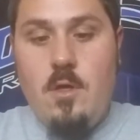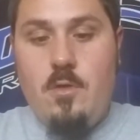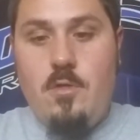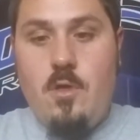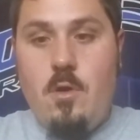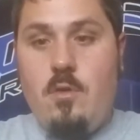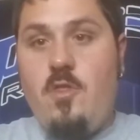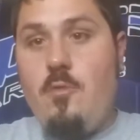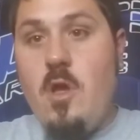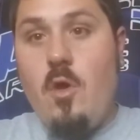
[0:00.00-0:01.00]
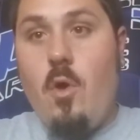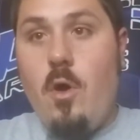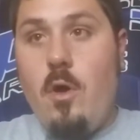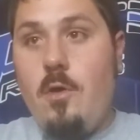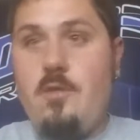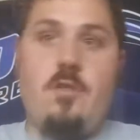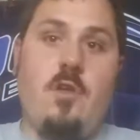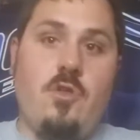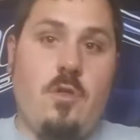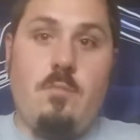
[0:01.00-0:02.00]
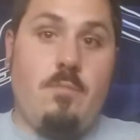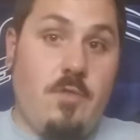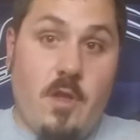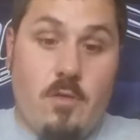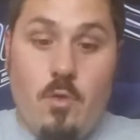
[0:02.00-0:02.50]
So it's 3 coils, essentially 6